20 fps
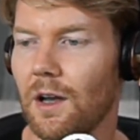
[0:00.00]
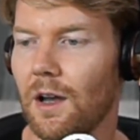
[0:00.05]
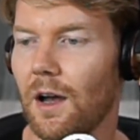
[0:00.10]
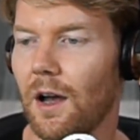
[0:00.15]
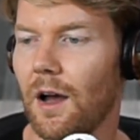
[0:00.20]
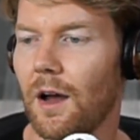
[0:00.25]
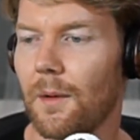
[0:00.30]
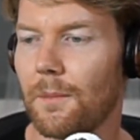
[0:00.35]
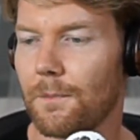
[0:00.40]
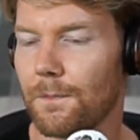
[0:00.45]

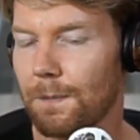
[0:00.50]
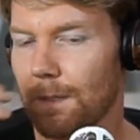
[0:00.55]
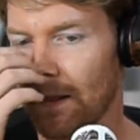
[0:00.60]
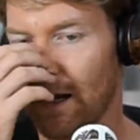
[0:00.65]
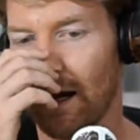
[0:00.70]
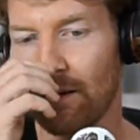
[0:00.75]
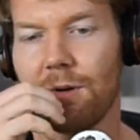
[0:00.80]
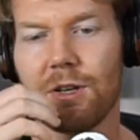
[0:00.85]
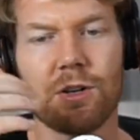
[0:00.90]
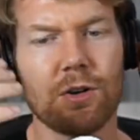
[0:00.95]

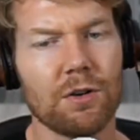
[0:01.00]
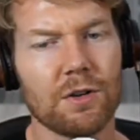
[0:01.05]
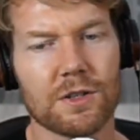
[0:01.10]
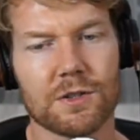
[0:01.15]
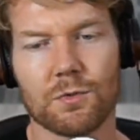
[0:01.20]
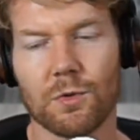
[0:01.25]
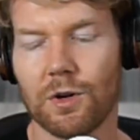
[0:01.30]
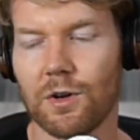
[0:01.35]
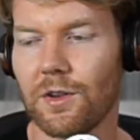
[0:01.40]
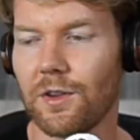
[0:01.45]
I'd be
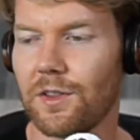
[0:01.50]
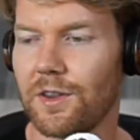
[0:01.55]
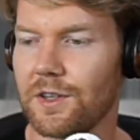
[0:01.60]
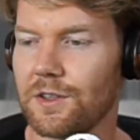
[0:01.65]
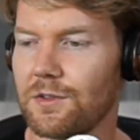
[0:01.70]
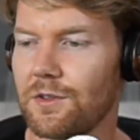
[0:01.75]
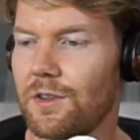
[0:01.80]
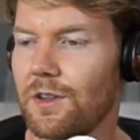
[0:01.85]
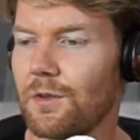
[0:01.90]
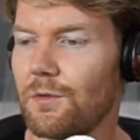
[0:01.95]
curious, what are the
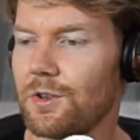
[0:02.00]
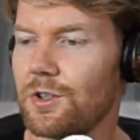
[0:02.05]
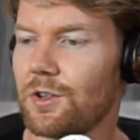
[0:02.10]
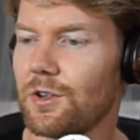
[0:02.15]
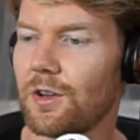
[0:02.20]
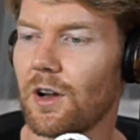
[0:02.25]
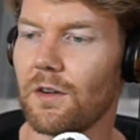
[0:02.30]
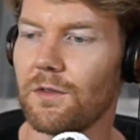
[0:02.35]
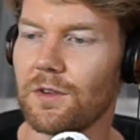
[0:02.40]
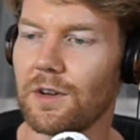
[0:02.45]
things you think we
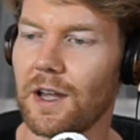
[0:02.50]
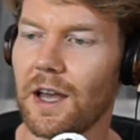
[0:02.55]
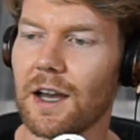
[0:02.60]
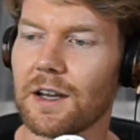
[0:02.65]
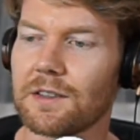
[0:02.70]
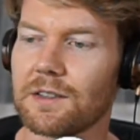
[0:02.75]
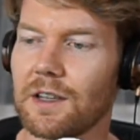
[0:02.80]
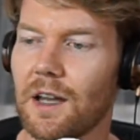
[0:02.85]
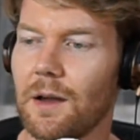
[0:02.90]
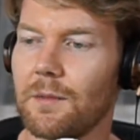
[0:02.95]
should cover
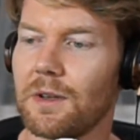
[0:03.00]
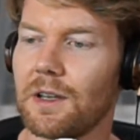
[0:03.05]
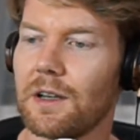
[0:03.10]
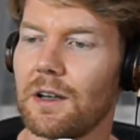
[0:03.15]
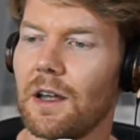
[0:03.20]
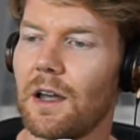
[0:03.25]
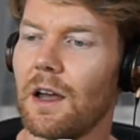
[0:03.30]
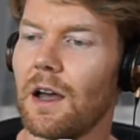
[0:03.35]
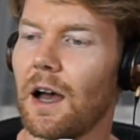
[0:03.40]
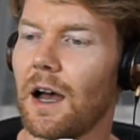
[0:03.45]
next? I
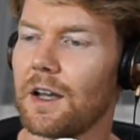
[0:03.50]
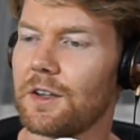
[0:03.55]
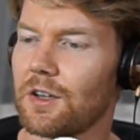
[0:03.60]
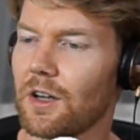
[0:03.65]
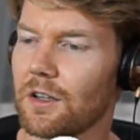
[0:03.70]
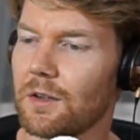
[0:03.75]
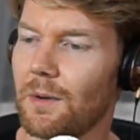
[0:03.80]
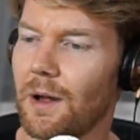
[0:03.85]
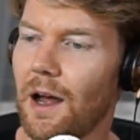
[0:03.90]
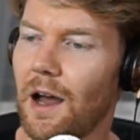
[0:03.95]
mean, I
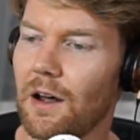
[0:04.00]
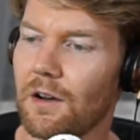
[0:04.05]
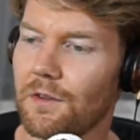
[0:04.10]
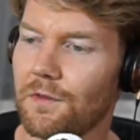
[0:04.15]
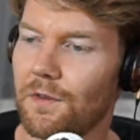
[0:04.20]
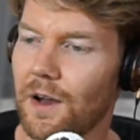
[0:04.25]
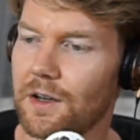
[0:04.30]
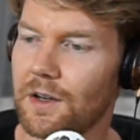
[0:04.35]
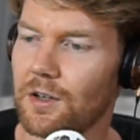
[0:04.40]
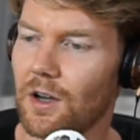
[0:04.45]
talked about how to
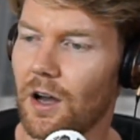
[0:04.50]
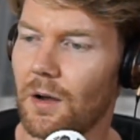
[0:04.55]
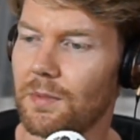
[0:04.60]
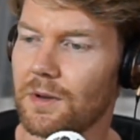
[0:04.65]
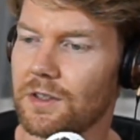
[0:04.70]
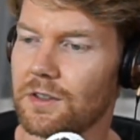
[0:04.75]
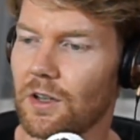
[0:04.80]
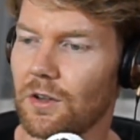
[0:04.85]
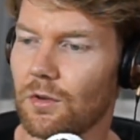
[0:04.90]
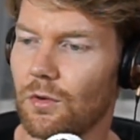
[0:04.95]
find
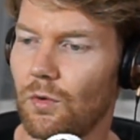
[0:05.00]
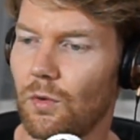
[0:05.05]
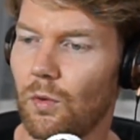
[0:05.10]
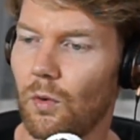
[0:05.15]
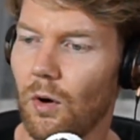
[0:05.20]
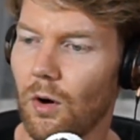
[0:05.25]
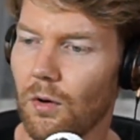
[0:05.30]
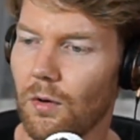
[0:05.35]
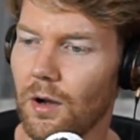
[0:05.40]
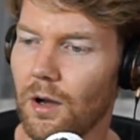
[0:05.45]
topics on
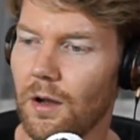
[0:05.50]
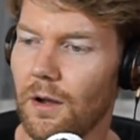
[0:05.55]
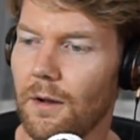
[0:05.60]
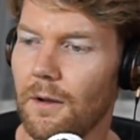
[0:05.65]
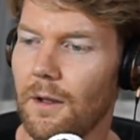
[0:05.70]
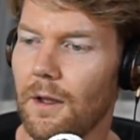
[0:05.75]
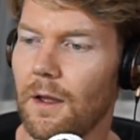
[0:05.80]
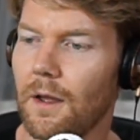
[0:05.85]
Quora.